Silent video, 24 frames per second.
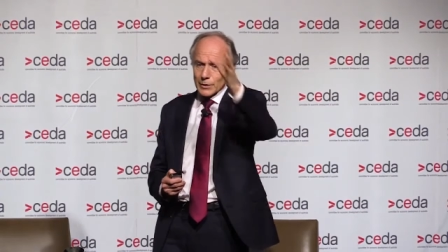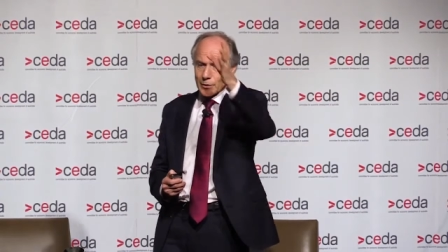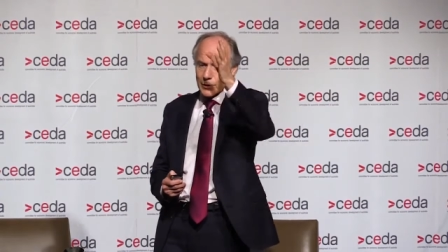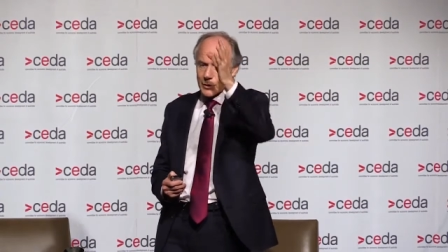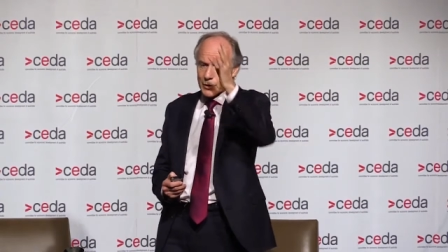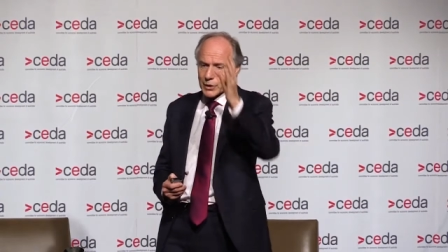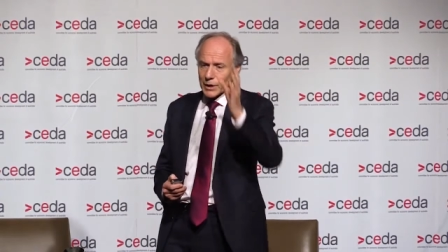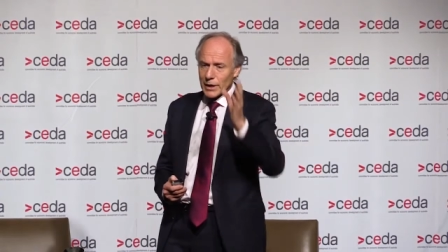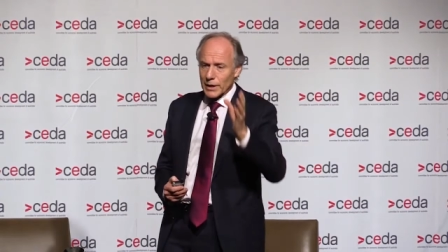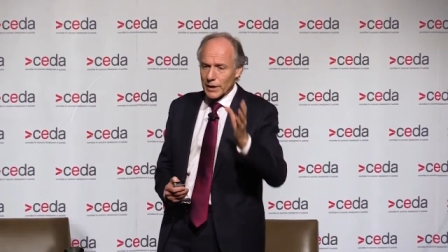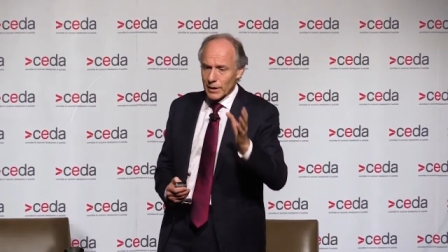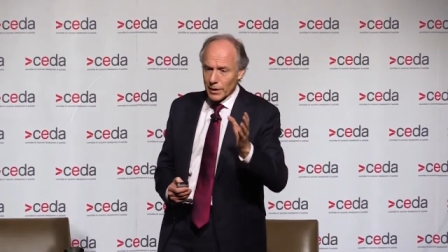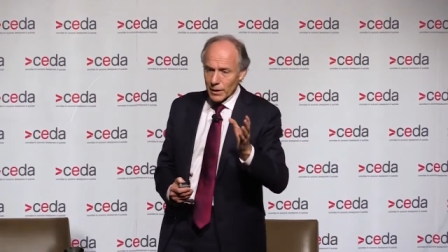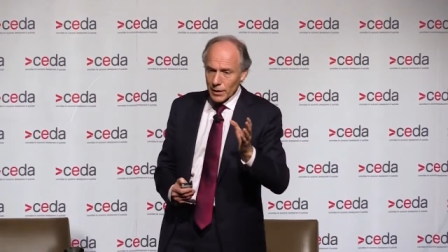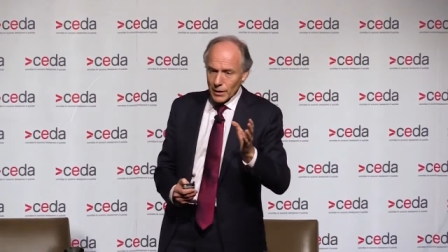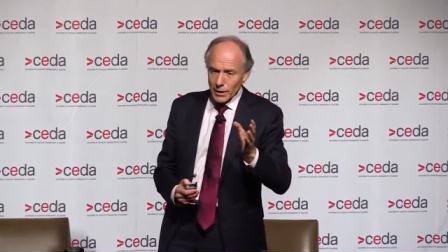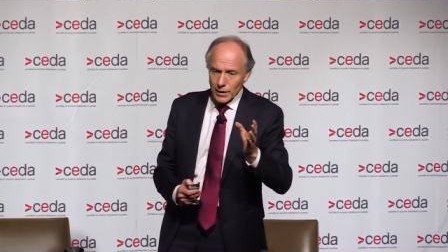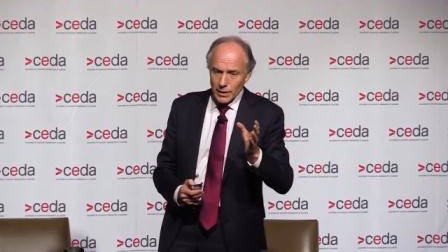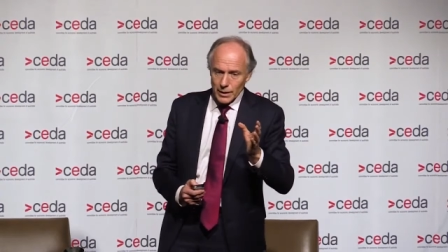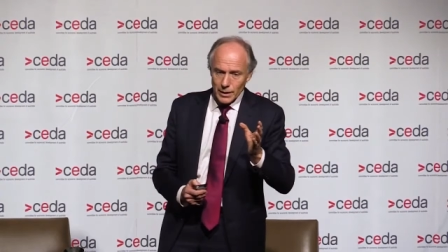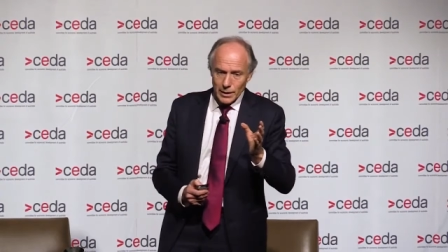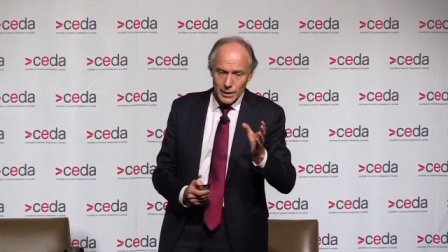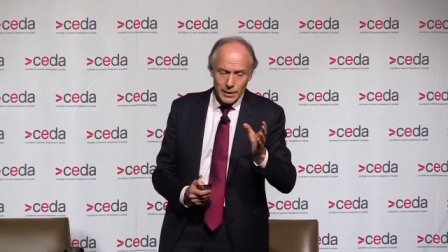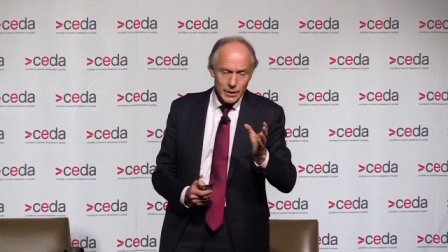to
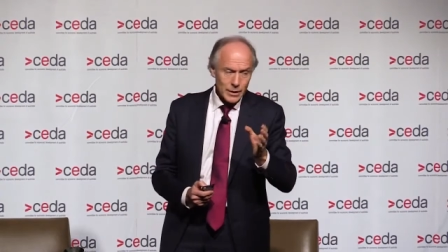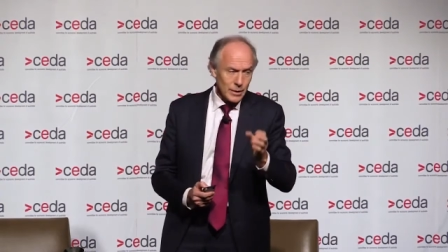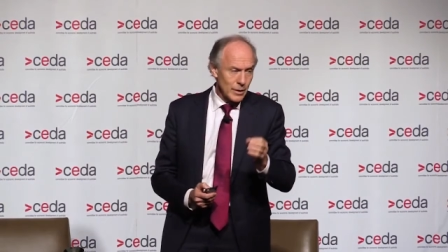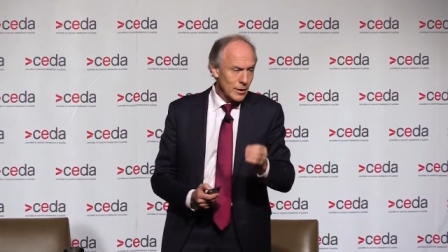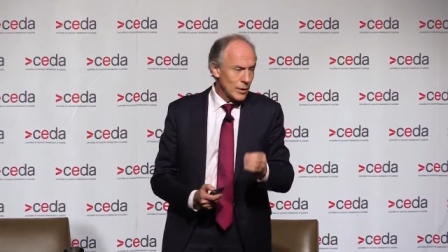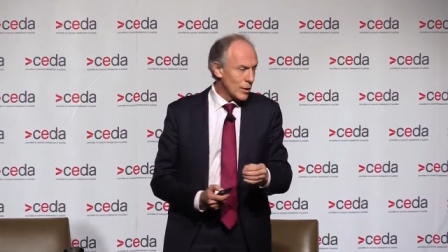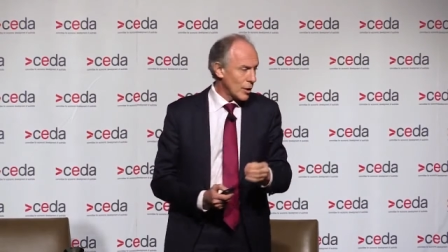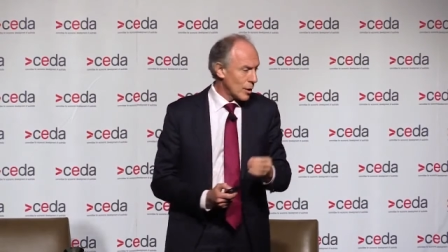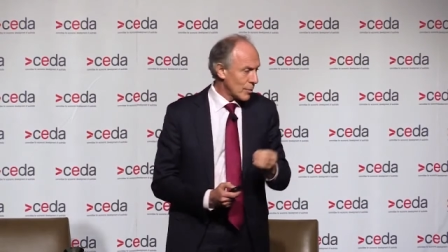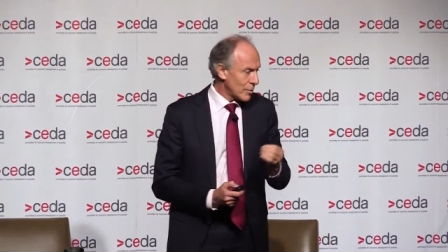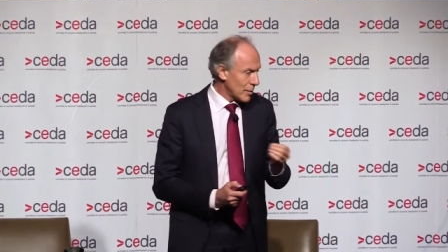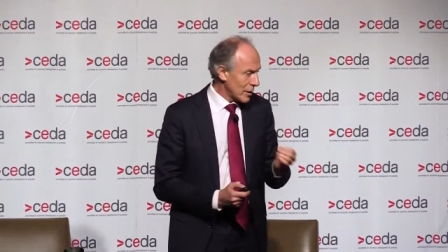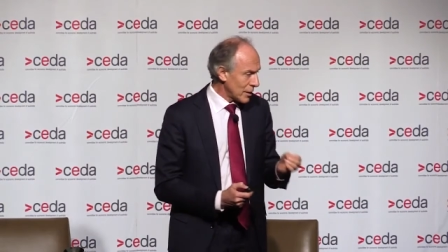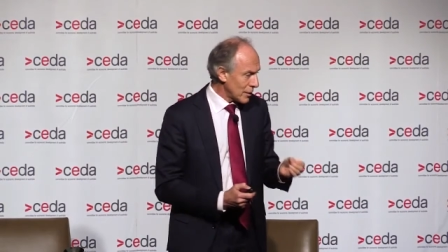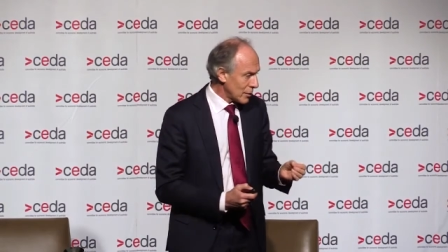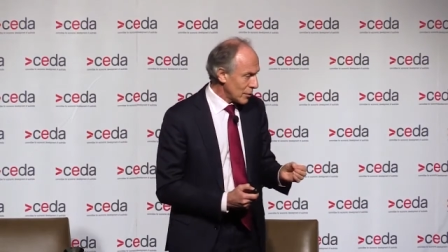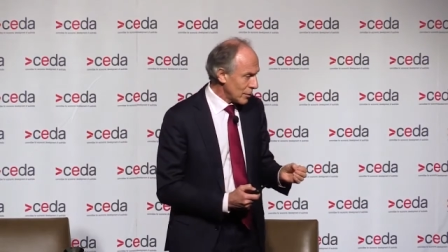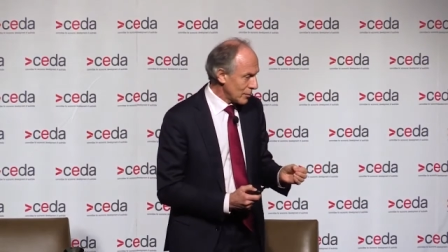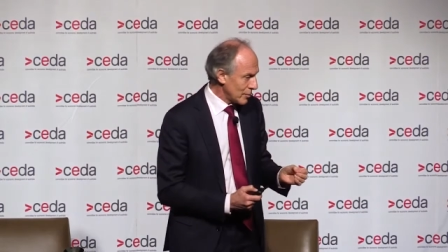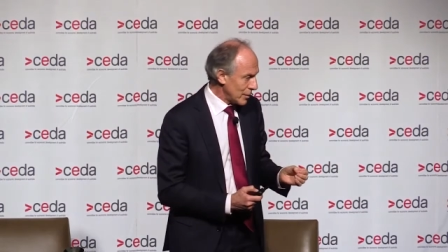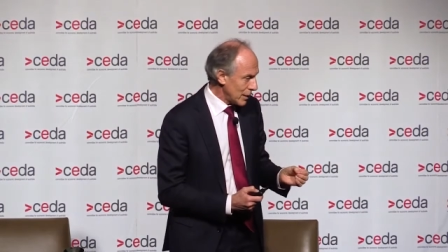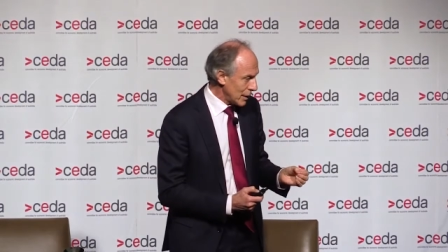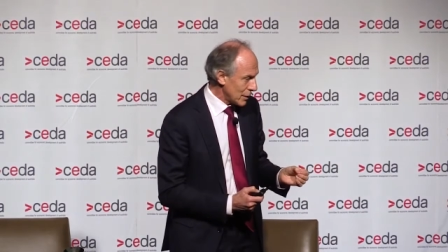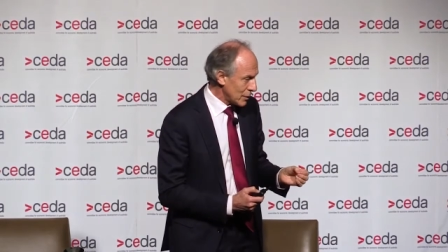Shanghai operating
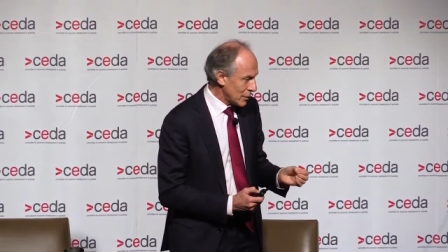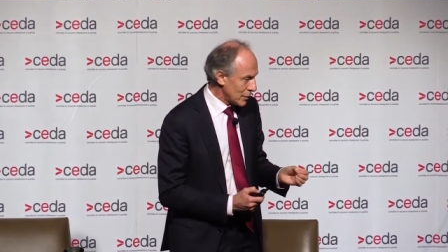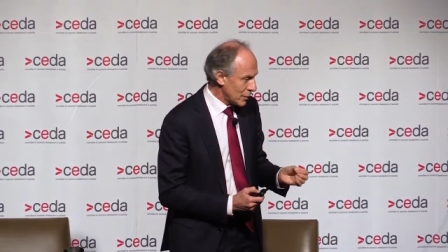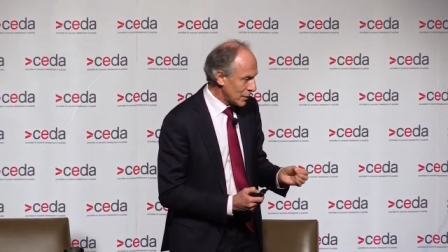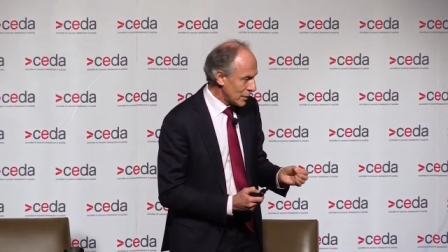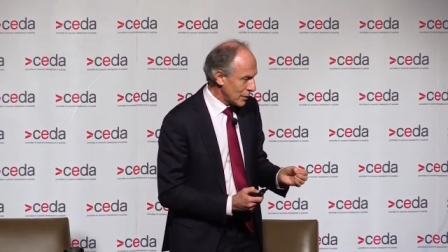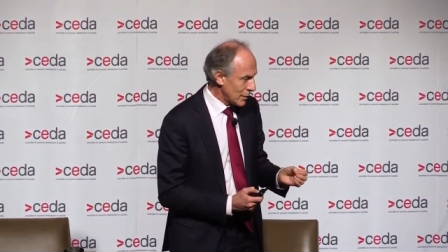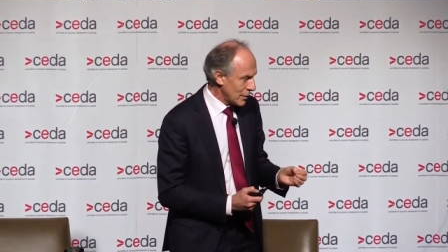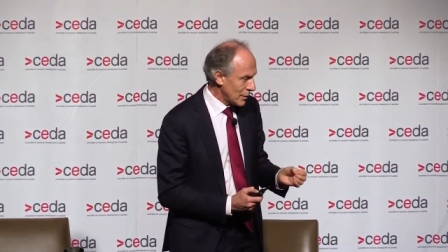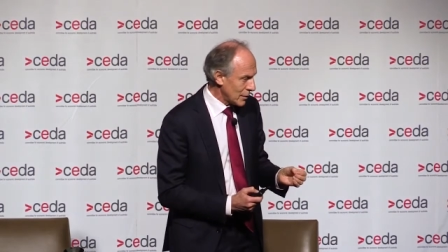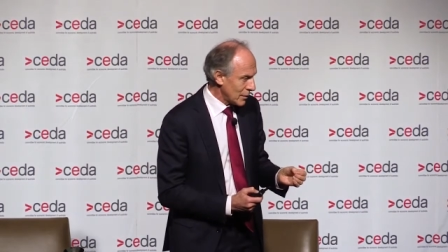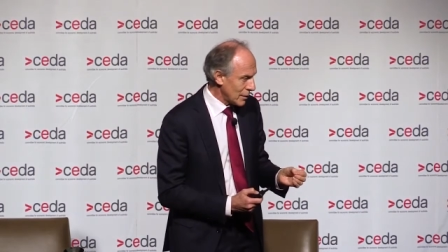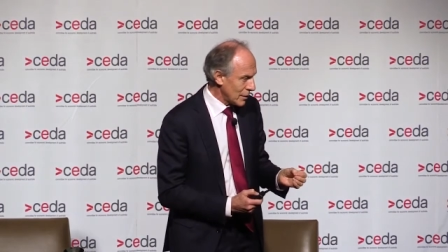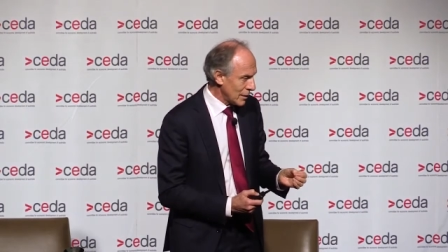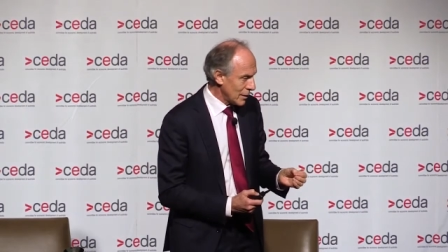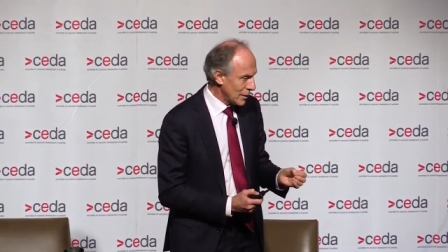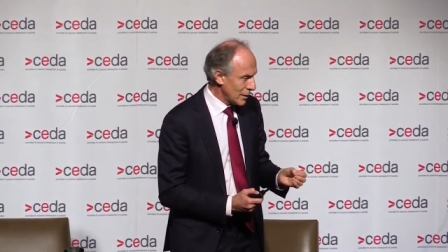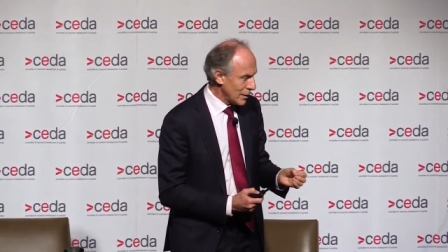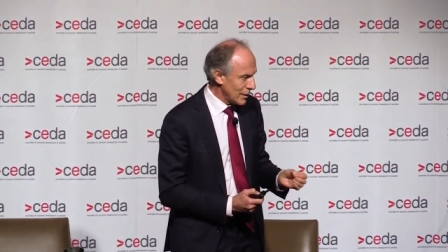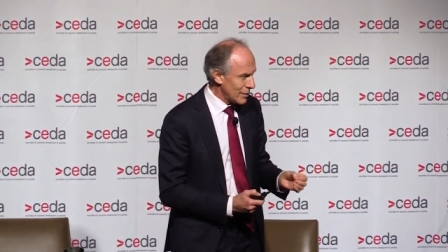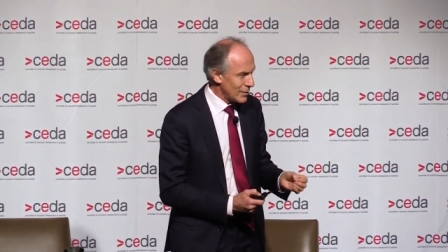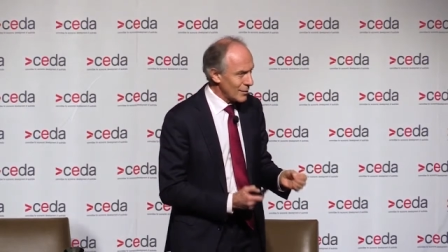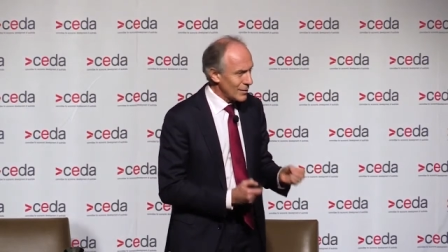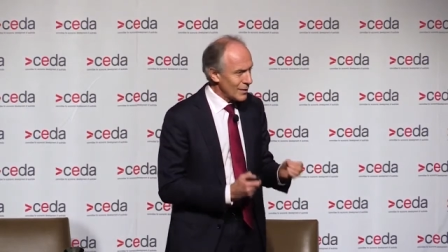on batteries.
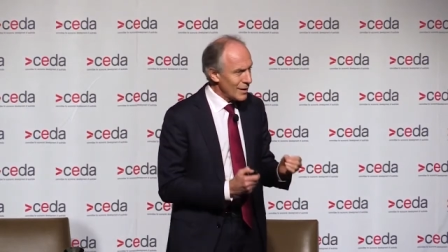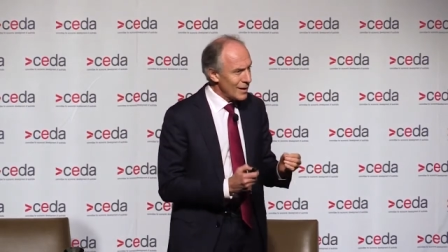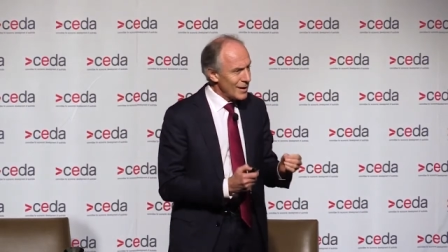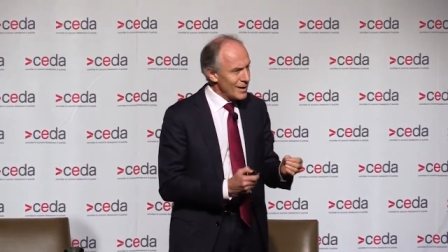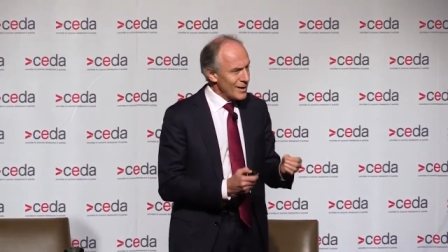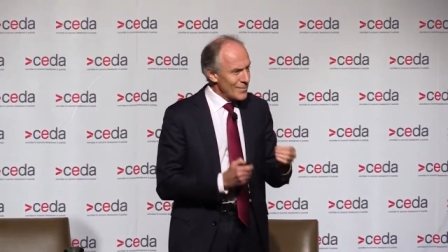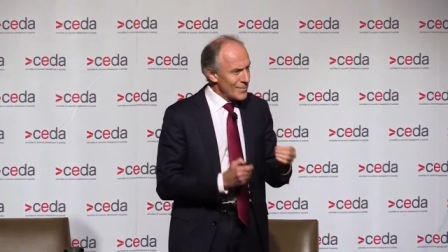It's,